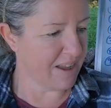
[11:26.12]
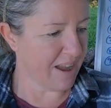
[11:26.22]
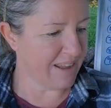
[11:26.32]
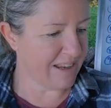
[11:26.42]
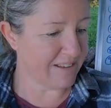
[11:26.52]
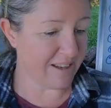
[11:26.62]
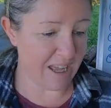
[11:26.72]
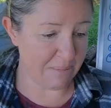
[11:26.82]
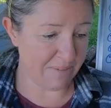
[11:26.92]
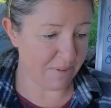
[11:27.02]
I'd like to
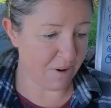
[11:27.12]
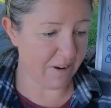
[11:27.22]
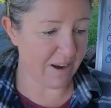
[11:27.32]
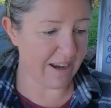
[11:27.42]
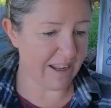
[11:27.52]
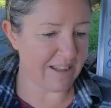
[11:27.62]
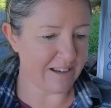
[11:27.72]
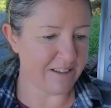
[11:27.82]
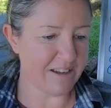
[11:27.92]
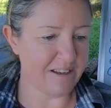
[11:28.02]
tile my floor, and I'd
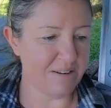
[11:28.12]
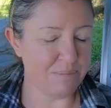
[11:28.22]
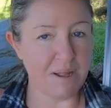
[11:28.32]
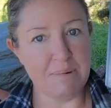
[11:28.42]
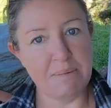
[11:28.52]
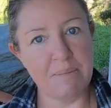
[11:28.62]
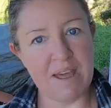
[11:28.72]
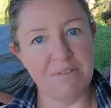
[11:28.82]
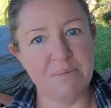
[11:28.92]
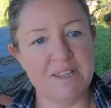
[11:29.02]
like to plumb up a
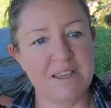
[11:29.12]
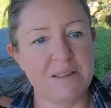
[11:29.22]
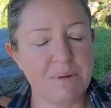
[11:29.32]
bathroom sink. The